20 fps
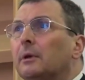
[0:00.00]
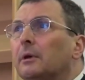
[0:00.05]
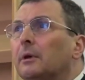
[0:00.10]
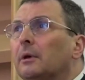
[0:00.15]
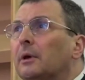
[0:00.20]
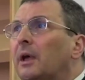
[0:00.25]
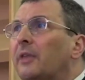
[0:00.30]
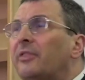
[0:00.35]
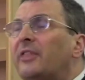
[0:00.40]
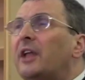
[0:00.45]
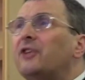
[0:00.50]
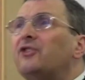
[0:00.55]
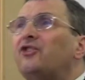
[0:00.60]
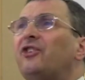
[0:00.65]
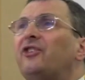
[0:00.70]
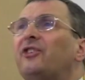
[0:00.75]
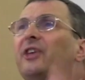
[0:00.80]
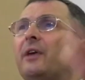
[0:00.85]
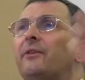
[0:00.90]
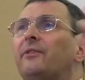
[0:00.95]
And then she
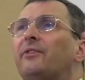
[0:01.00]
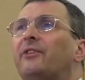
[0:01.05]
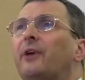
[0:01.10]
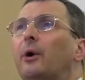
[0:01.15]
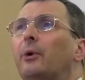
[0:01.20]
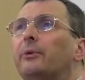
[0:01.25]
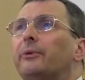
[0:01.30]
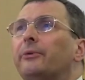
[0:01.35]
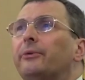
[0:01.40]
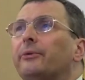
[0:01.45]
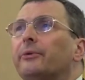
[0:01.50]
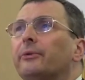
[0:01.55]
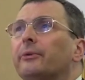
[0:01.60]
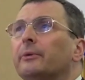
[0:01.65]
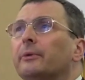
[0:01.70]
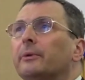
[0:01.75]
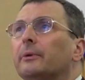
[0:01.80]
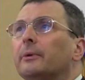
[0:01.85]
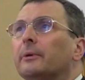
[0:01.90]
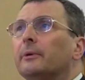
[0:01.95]
saved souls.
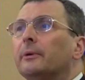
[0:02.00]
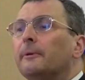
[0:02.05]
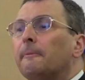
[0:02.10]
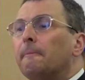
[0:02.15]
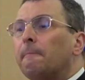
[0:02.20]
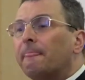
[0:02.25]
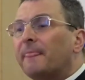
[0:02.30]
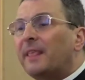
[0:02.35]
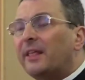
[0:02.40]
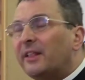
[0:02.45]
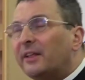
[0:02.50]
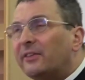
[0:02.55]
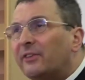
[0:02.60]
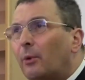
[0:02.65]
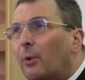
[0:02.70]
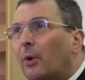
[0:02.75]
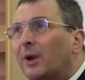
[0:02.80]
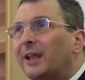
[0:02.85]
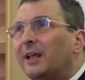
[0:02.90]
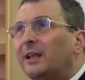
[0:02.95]
And that's
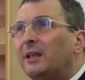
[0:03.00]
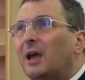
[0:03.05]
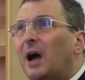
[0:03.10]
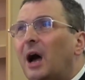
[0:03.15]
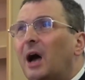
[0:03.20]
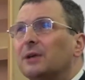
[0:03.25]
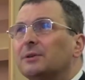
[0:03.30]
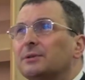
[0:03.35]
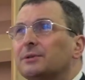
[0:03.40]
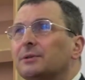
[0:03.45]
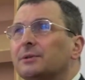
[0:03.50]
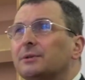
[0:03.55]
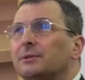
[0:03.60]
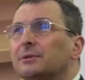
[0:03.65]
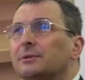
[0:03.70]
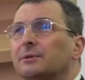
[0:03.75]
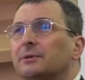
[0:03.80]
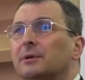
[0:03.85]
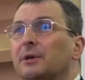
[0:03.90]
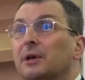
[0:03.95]
how Our Lady
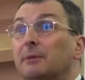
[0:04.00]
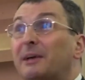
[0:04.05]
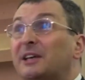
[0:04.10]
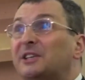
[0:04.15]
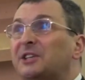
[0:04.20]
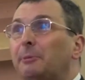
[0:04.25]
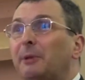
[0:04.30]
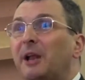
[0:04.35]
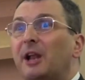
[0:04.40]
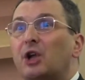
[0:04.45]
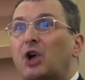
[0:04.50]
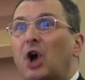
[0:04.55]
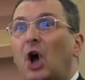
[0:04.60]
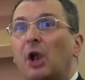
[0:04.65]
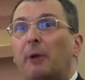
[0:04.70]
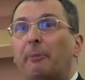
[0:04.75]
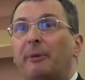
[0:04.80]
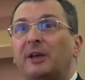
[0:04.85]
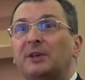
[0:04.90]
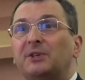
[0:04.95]
asks. Maximilian
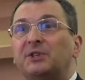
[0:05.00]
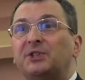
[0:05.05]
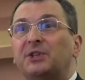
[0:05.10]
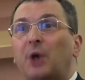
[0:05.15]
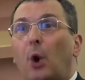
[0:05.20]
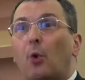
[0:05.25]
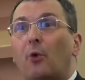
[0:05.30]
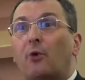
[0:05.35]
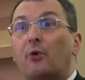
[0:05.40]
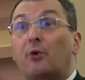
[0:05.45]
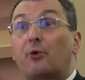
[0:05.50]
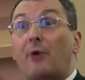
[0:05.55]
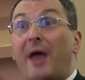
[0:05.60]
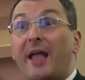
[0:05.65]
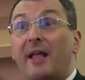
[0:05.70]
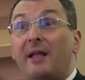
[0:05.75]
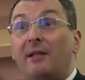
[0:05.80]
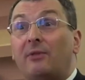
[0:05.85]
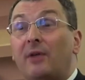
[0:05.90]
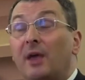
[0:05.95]
Kolbe is so
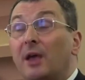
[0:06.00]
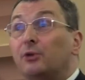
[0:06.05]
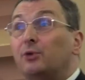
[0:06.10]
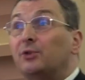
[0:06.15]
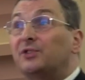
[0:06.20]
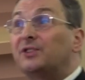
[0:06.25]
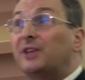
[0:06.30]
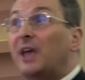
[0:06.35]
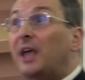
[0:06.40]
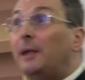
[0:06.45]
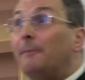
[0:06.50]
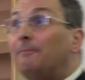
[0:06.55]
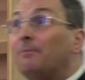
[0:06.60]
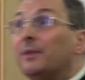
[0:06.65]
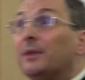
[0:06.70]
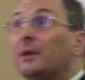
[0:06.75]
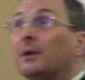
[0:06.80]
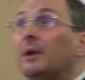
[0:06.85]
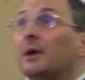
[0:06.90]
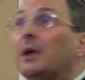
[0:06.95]
great to say,
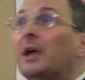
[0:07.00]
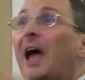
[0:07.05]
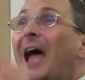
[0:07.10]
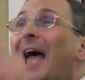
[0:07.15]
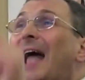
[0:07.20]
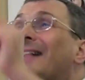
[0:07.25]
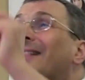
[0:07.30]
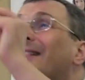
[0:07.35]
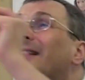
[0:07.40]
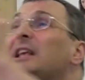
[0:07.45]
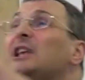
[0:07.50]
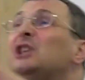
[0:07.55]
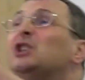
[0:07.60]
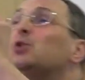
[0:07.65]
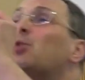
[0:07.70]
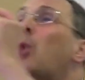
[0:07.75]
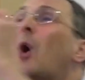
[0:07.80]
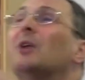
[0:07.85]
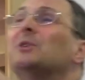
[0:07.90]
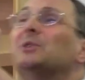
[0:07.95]
at least
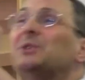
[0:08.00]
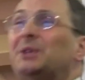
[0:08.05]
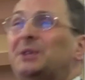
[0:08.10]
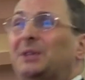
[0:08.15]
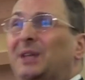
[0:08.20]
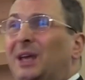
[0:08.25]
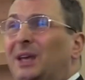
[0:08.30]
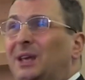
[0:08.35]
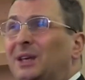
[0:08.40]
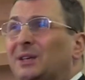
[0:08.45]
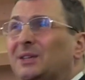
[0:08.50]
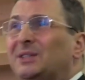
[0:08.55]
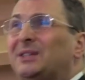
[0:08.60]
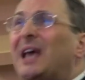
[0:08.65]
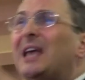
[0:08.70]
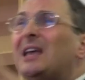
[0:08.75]
once a day, say